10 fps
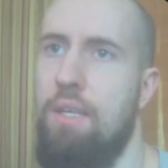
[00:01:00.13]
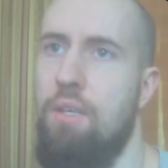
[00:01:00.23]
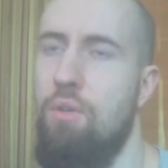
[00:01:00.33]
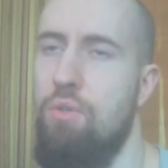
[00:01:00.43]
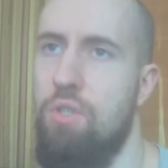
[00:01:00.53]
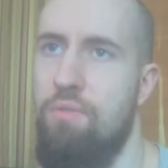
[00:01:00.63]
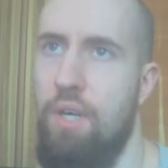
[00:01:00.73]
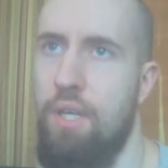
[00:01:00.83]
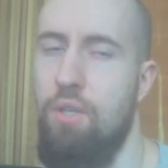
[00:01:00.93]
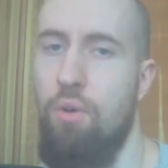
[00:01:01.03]
you just
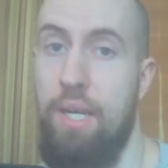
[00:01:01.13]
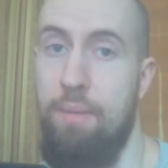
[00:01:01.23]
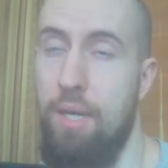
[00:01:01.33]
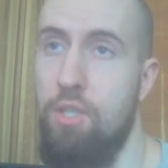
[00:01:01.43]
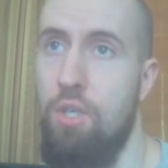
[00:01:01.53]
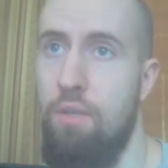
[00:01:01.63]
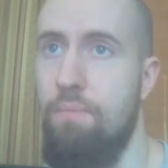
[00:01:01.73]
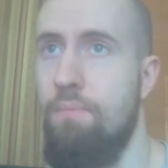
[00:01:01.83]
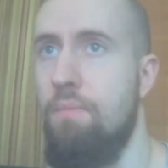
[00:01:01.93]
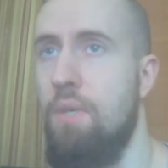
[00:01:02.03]
find your animation
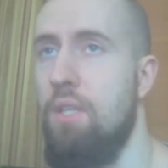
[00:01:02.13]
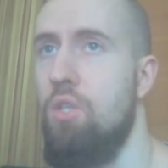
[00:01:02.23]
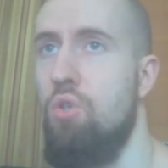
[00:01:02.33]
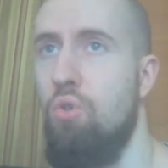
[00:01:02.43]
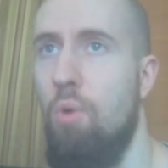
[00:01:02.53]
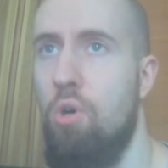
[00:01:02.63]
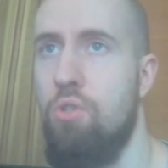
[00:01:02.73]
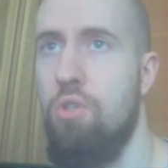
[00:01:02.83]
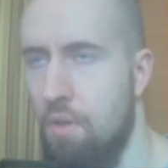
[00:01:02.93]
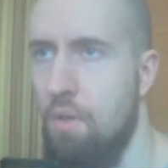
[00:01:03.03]
in the
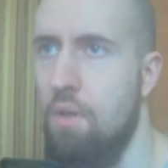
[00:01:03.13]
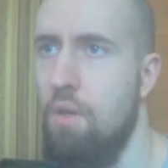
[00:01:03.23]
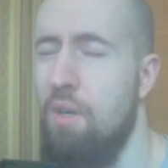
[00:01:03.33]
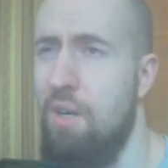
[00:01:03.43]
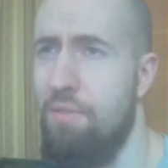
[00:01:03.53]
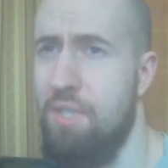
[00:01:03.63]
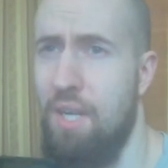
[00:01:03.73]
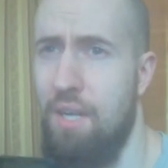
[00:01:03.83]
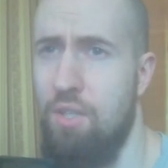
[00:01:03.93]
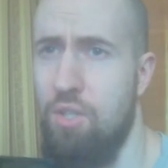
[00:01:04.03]
toolbox. After
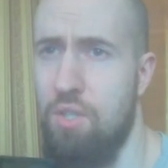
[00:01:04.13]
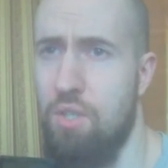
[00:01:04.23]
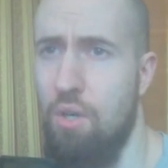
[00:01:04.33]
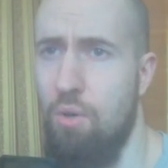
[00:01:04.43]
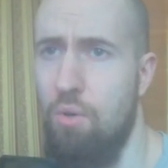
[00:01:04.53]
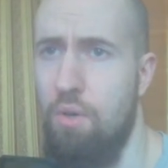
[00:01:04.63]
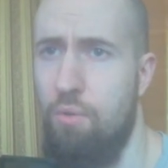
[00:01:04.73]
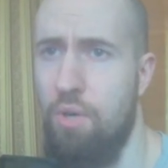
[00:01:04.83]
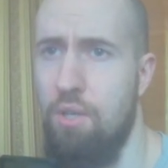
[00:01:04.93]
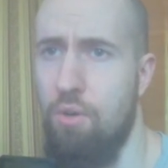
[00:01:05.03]
that, just go
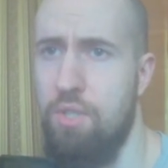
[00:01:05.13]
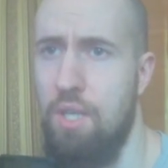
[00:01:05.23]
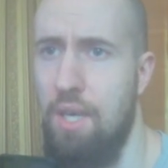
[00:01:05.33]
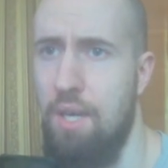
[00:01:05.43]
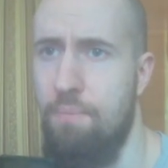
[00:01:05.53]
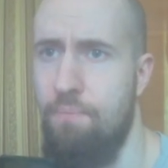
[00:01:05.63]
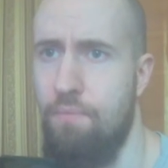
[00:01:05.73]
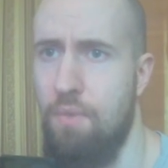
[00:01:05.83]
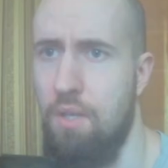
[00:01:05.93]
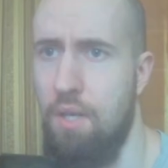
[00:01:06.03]
three dots in here
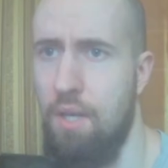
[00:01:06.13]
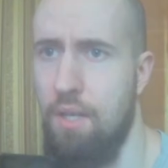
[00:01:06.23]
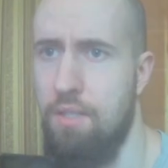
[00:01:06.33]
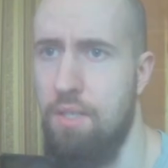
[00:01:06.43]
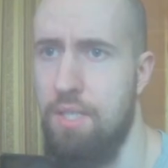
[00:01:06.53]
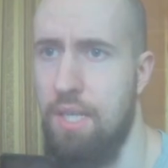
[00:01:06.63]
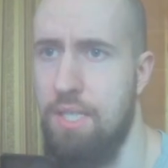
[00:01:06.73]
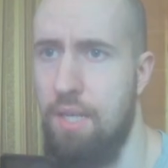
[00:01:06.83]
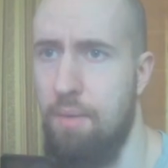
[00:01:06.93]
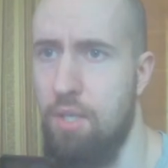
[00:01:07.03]
and set
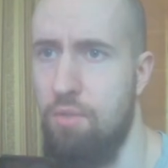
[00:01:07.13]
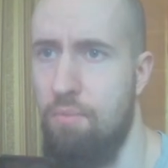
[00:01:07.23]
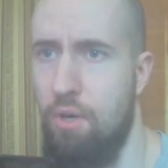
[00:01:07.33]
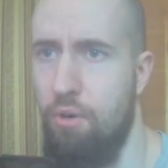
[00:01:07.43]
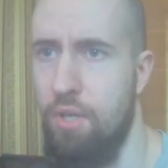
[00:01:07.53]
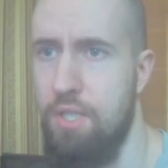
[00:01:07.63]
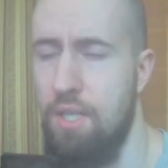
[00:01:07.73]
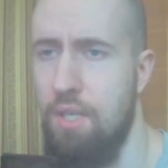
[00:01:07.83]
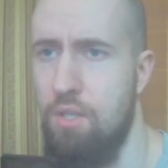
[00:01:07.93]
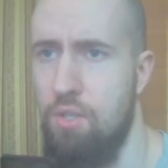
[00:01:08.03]
animation
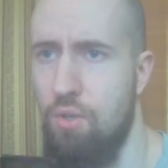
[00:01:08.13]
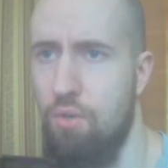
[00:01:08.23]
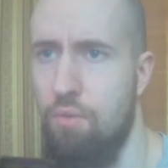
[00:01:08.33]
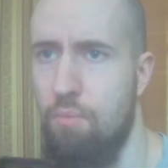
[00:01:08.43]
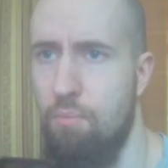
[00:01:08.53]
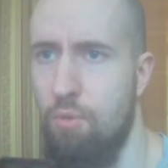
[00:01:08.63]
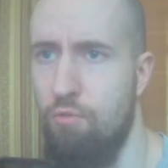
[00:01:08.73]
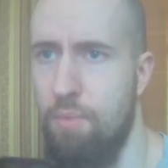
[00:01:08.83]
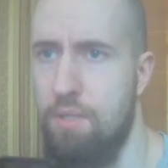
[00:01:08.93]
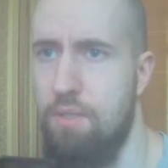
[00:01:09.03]
priority to
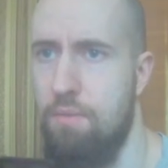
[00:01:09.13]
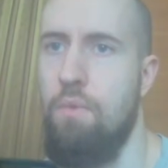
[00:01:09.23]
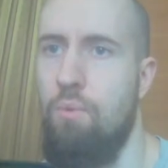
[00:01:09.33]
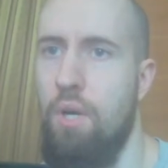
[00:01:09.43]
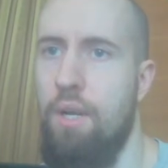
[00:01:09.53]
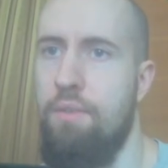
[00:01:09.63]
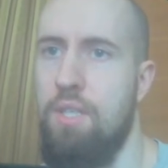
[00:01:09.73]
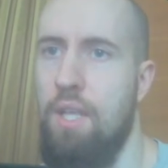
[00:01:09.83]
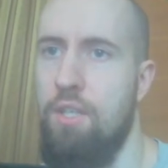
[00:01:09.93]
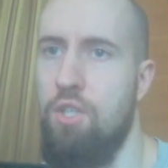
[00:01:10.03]
movement. Right after
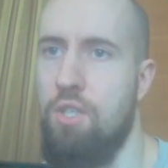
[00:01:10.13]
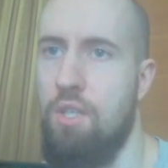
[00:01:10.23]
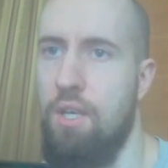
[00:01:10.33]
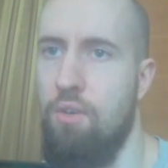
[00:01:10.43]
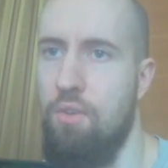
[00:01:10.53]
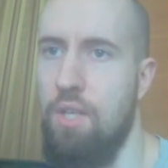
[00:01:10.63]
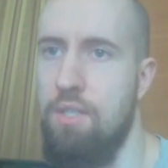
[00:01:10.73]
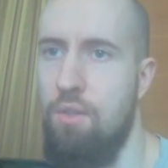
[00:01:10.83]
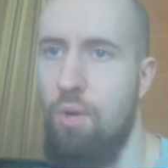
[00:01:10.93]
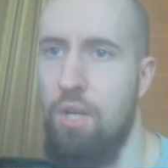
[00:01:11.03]
that, just click on these
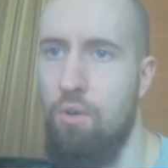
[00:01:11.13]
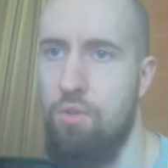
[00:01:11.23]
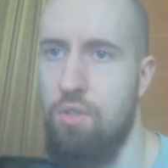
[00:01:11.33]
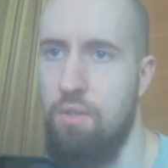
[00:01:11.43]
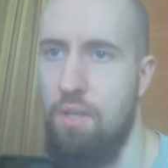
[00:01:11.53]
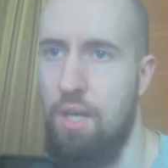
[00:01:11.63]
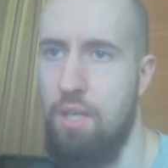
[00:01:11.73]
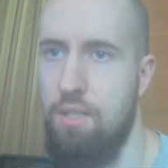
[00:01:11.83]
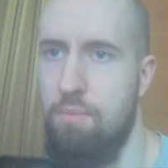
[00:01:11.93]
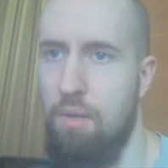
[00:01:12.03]
three dots
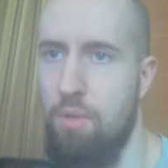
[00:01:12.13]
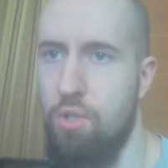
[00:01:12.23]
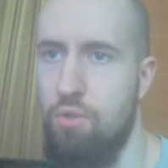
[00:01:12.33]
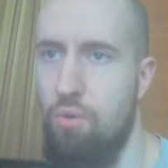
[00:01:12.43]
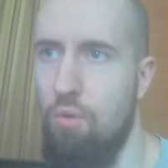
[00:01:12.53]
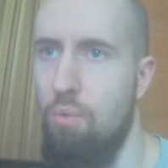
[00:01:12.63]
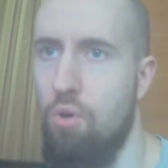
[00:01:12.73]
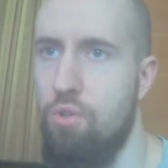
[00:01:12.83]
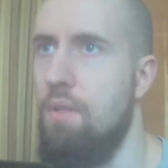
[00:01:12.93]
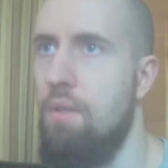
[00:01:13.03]
and publish to
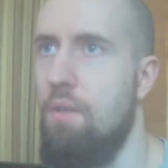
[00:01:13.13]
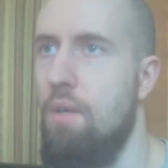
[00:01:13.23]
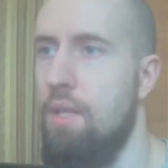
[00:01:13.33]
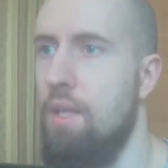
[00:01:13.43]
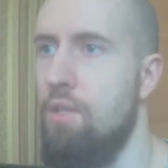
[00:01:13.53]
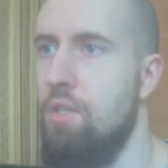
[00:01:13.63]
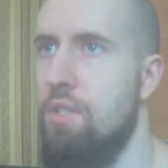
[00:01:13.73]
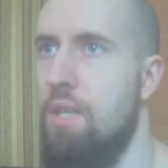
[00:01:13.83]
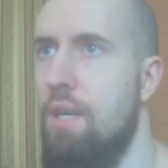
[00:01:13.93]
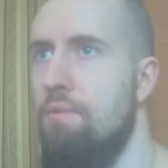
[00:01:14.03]
Roblox. And then just
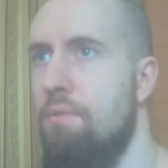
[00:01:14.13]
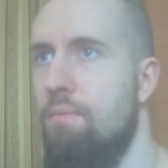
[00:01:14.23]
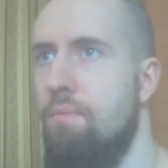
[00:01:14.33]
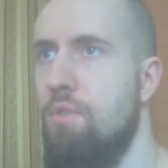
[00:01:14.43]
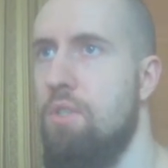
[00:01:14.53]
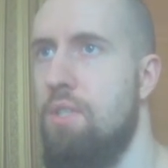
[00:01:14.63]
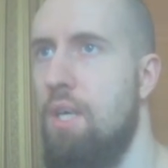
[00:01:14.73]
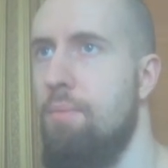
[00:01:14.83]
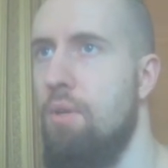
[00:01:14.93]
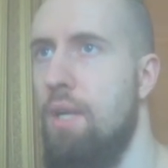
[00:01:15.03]
save. Just
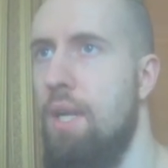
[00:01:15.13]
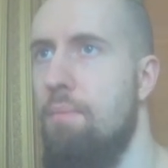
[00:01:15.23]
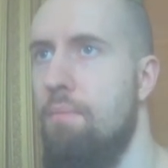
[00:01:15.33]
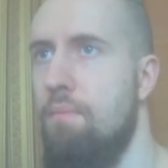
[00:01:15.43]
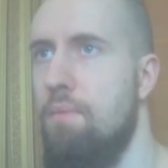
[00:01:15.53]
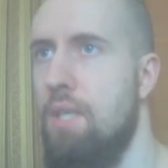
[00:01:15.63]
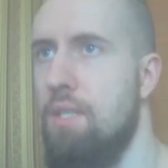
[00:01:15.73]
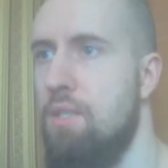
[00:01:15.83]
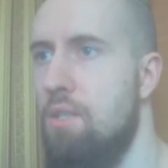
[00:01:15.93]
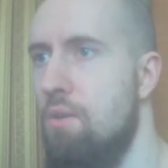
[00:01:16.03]
type your name,
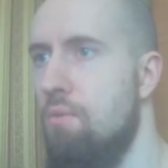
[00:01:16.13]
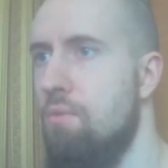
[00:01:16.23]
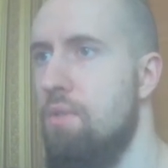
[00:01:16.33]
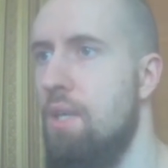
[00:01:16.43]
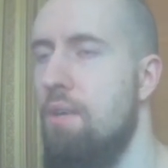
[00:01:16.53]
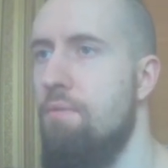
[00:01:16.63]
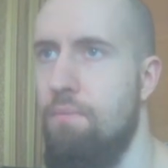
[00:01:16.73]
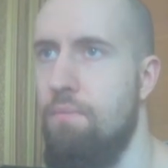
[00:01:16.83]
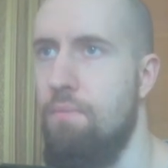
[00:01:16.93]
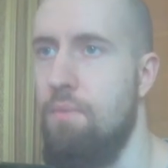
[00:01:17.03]
test two, save.
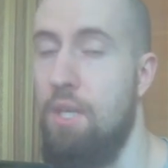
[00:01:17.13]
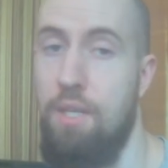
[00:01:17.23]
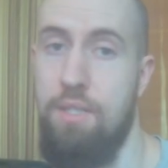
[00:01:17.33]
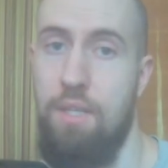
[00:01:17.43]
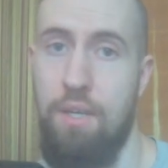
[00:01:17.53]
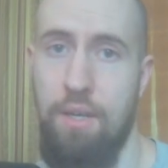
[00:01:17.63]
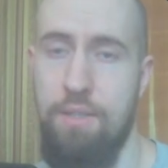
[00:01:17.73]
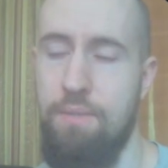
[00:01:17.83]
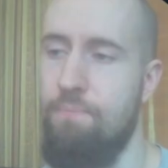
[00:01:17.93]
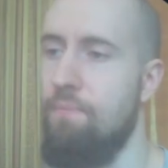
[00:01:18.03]
And it's done,
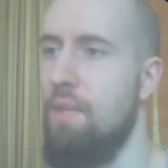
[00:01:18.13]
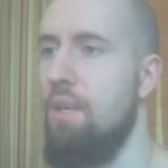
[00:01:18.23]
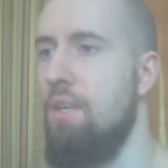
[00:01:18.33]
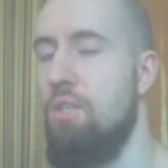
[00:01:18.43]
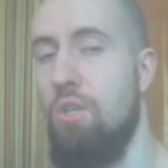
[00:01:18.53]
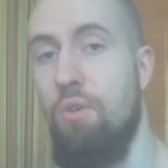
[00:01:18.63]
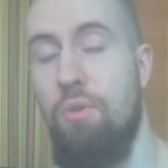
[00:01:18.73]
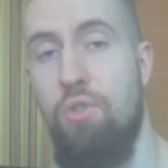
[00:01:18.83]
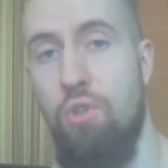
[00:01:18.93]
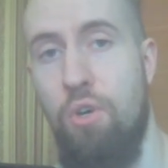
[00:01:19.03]
guys. So if you
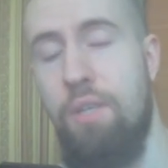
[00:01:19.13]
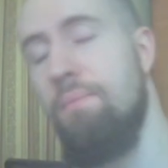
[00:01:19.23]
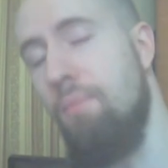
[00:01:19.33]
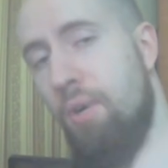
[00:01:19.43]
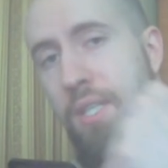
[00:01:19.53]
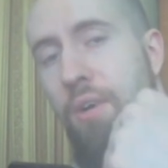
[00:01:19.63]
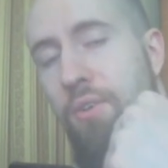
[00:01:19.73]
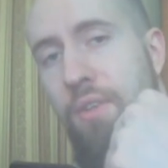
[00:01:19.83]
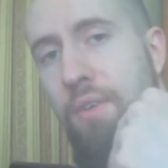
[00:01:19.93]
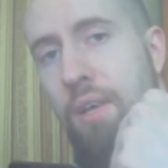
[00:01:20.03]
enjoyed, press like on
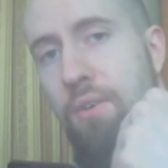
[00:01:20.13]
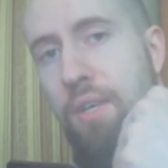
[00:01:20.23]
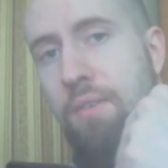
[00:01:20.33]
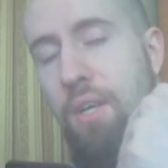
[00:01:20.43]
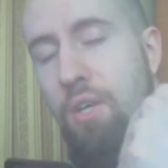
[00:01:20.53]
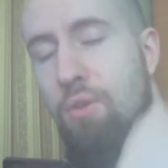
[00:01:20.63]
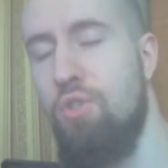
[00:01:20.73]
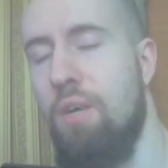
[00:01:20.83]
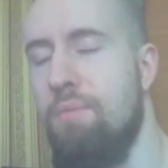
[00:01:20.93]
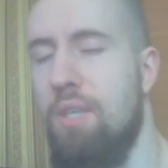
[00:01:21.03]
the video, give it a huge
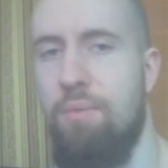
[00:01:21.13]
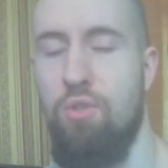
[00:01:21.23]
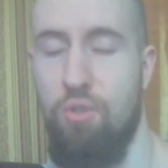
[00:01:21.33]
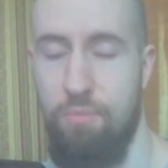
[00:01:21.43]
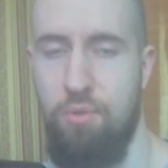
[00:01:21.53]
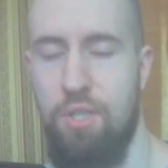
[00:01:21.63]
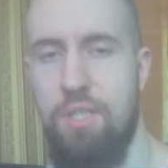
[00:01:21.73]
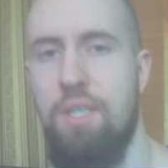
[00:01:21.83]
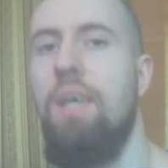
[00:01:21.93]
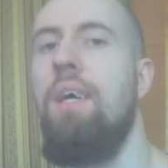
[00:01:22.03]
thumbs up to support
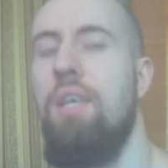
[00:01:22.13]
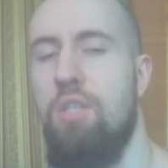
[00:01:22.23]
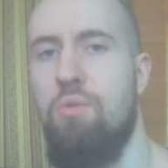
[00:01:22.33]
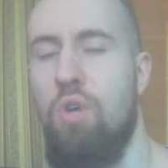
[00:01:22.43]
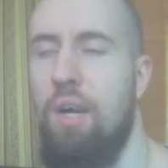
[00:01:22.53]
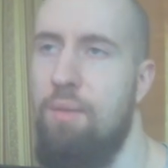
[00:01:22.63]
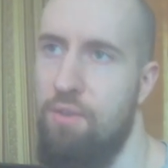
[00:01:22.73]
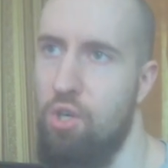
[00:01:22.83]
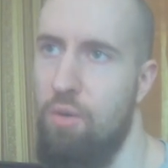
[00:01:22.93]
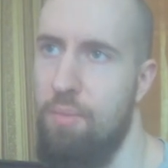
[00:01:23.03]
us, subscribe, leave a
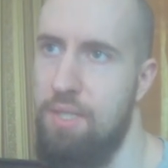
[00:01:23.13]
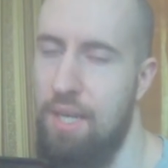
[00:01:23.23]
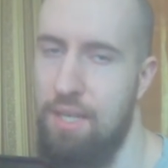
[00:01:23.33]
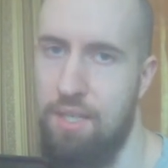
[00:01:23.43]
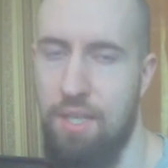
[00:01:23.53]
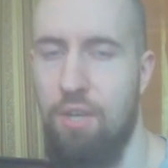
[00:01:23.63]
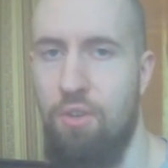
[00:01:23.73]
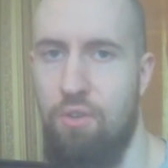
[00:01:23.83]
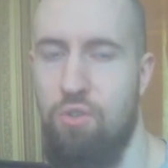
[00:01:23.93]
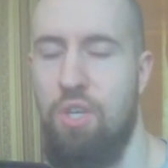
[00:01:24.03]
comment, and click on
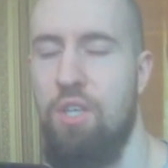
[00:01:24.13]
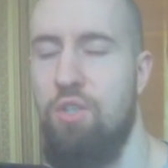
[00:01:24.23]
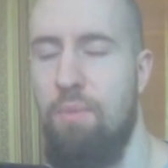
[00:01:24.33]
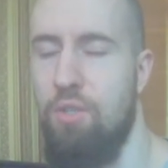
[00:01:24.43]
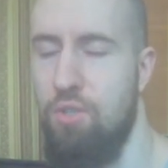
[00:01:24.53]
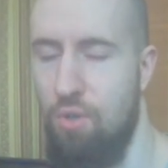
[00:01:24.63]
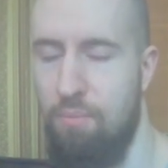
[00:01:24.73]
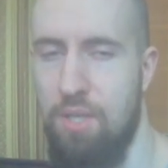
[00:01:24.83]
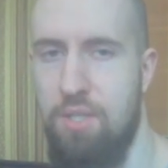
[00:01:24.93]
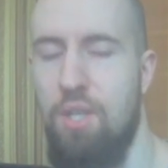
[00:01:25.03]
the notification bell to not
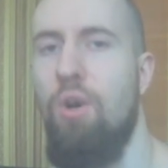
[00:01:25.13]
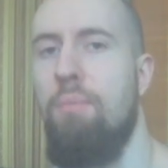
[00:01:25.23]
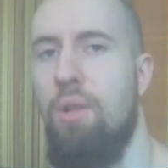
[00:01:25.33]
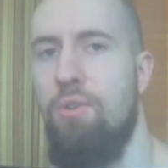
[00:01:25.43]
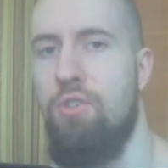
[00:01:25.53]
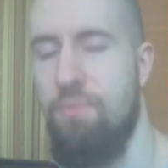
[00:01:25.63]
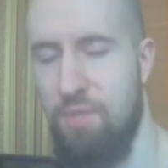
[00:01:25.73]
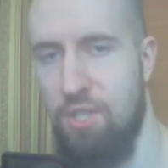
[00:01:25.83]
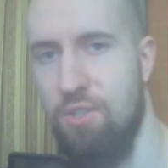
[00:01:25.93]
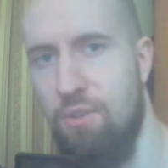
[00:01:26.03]
miss the new uploads.
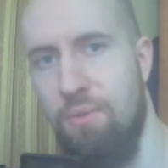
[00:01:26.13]
See you soon.